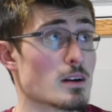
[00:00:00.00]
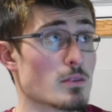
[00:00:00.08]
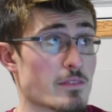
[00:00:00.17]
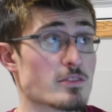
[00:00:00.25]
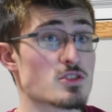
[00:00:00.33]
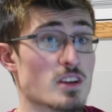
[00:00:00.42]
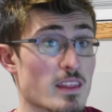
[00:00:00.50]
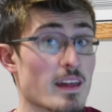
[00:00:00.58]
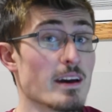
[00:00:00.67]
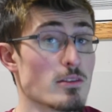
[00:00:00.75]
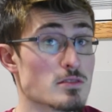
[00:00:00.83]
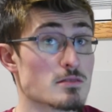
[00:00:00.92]
I'll have to check
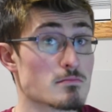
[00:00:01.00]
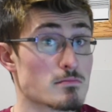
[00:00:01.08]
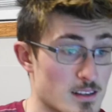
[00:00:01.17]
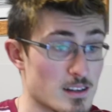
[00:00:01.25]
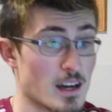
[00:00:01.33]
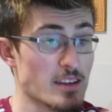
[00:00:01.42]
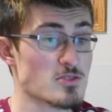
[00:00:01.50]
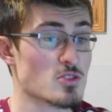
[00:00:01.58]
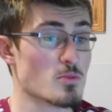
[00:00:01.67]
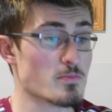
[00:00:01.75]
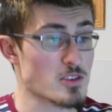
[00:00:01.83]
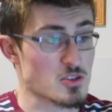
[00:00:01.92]
that out. I
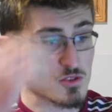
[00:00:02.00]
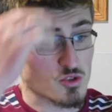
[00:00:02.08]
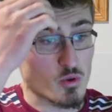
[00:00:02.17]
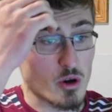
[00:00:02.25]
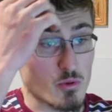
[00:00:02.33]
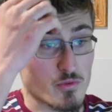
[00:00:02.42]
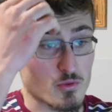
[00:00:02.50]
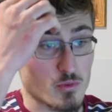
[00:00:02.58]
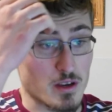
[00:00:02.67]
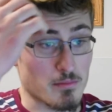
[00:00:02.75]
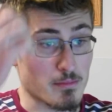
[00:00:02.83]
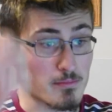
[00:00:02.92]
just hope this was well worth the
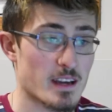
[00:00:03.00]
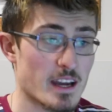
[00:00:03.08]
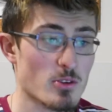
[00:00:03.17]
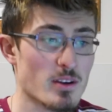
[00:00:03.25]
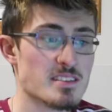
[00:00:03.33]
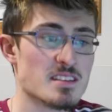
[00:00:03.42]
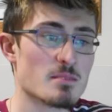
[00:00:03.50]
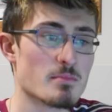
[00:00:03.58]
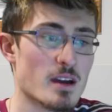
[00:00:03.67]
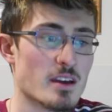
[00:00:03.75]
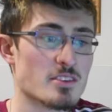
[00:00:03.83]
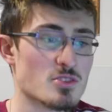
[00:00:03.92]
wait. I know I said in
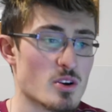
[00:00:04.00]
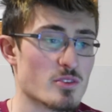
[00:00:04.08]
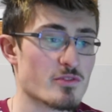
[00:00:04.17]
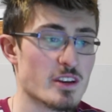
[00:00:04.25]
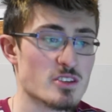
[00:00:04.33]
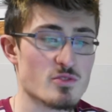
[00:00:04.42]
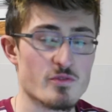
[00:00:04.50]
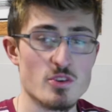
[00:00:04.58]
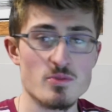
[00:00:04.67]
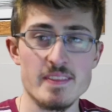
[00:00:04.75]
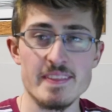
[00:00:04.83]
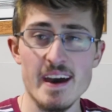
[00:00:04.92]
my Dark Phoenix
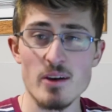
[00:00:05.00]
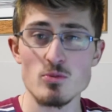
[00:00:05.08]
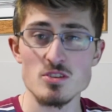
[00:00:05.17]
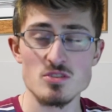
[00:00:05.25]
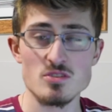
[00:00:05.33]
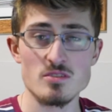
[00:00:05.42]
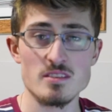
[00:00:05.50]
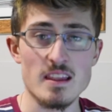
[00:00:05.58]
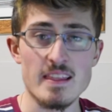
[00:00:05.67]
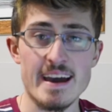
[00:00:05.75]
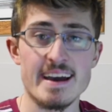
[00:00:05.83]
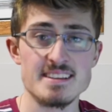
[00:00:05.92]
review that that was
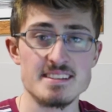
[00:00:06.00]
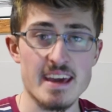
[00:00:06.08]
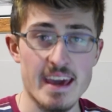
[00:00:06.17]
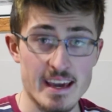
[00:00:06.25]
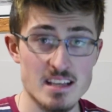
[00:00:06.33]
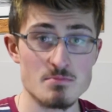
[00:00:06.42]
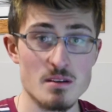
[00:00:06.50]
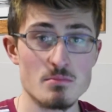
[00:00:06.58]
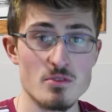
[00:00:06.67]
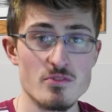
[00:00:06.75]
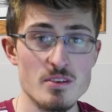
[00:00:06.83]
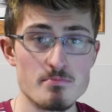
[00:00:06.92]
the last X-Men
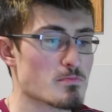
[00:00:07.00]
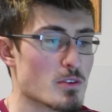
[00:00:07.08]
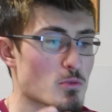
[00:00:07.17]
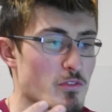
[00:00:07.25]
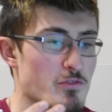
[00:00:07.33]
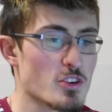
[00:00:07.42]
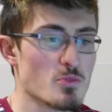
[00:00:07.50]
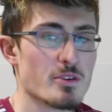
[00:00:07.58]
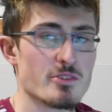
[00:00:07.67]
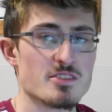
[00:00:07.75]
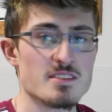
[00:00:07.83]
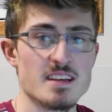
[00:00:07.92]
movie, but with New
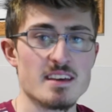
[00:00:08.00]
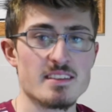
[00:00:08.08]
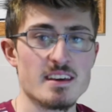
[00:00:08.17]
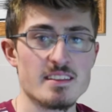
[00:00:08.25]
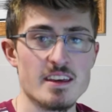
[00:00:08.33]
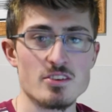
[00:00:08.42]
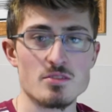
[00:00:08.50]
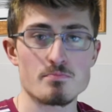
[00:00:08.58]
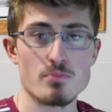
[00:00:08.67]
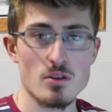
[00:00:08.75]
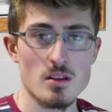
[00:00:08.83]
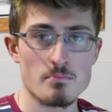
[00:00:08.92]
Mutants, I think they
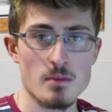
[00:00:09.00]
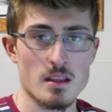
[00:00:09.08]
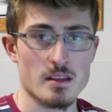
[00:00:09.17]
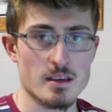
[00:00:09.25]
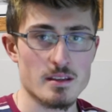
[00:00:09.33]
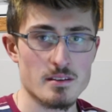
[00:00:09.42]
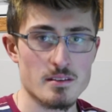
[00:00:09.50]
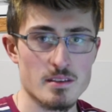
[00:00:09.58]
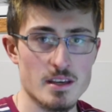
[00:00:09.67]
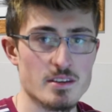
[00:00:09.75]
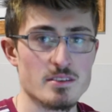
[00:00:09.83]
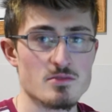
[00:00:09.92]
could pull a mulligan.
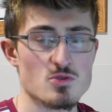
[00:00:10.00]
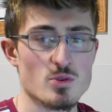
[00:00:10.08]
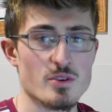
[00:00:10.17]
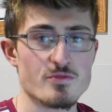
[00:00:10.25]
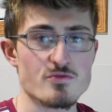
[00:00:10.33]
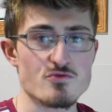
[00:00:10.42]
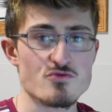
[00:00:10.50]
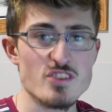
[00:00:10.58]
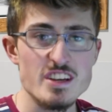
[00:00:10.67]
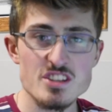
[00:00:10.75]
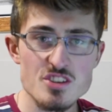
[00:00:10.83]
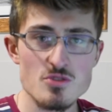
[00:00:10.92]
They could sort of
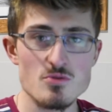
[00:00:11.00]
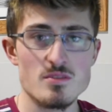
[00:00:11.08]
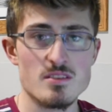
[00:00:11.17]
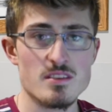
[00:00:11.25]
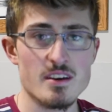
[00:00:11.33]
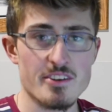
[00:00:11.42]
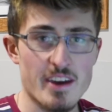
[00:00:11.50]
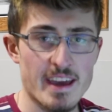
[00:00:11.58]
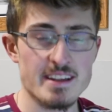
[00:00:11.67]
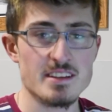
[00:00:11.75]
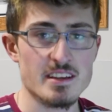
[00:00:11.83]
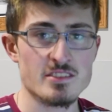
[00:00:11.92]
redo their
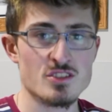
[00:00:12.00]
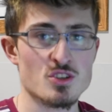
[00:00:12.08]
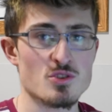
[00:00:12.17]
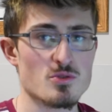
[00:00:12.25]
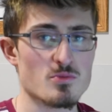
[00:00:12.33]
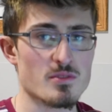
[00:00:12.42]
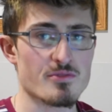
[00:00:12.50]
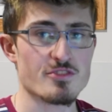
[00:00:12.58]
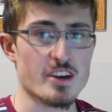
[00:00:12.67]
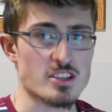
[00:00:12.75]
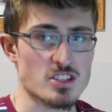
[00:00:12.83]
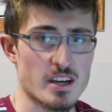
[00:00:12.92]
ending to the
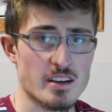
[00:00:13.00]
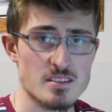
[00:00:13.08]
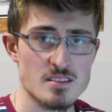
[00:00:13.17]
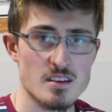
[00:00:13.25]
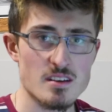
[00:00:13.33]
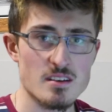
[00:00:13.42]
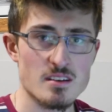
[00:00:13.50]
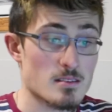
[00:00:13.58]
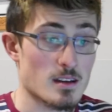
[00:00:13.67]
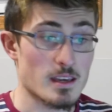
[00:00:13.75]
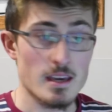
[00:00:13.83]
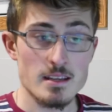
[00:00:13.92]
franchise.
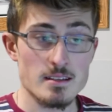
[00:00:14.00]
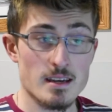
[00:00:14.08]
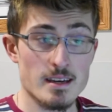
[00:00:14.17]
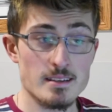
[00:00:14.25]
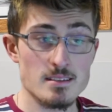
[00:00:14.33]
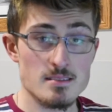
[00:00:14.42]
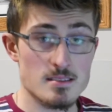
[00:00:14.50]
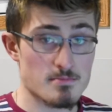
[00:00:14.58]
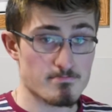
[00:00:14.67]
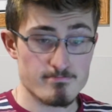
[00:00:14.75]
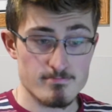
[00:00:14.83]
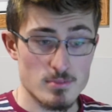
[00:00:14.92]
Again, I
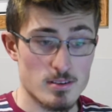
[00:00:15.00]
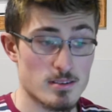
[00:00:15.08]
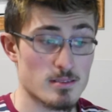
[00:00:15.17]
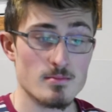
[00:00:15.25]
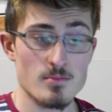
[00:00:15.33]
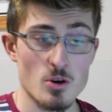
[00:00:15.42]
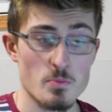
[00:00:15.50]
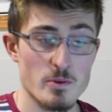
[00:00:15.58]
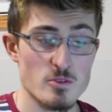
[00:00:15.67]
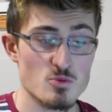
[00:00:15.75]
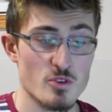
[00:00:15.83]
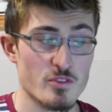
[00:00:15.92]
just hope
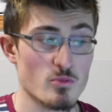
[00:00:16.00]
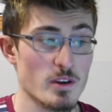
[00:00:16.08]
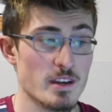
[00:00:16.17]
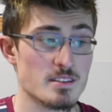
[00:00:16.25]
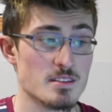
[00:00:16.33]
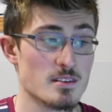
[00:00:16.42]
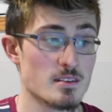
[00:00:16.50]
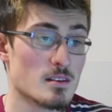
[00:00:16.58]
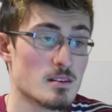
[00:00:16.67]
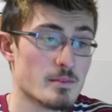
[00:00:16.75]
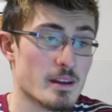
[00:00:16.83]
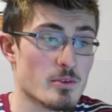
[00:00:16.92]
it was worth the wait.
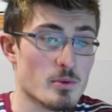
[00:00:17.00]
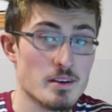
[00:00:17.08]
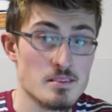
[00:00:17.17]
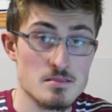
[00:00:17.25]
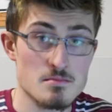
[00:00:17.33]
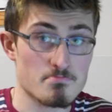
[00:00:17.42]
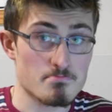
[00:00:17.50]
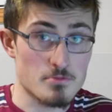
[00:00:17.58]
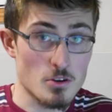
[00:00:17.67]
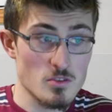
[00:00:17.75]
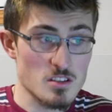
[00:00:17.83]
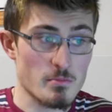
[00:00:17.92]
Anyways,
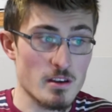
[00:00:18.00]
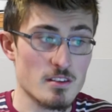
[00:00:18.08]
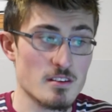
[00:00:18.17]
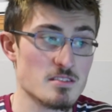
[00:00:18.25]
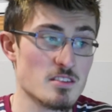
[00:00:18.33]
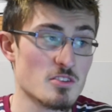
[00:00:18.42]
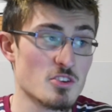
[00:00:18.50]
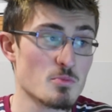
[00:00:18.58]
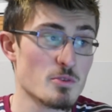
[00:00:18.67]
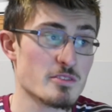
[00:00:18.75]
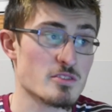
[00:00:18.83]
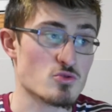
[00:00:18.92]
those are my thoughts on the
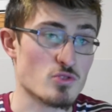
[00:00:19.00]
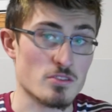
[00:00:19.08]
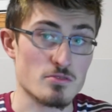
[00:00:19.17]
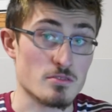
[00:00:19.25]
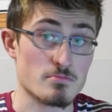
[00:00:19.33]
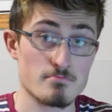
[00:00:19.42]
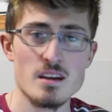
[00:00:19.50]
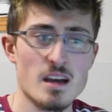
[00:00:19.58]
New Mutants trailer.